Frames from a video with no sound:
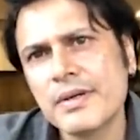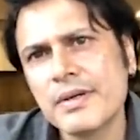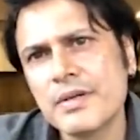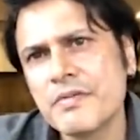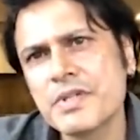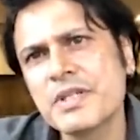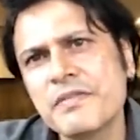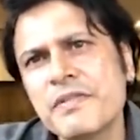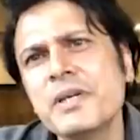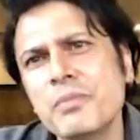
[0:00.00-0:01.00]
It was a
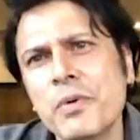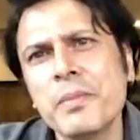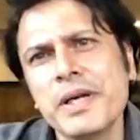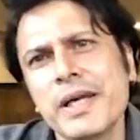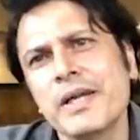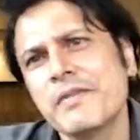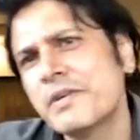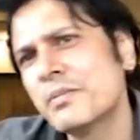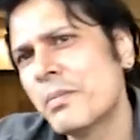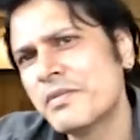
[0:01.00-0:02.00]
different moment. A
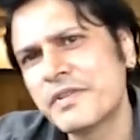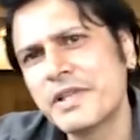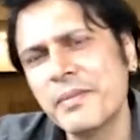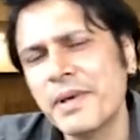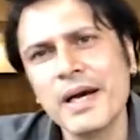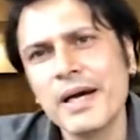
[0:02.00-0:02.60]
different moment for them.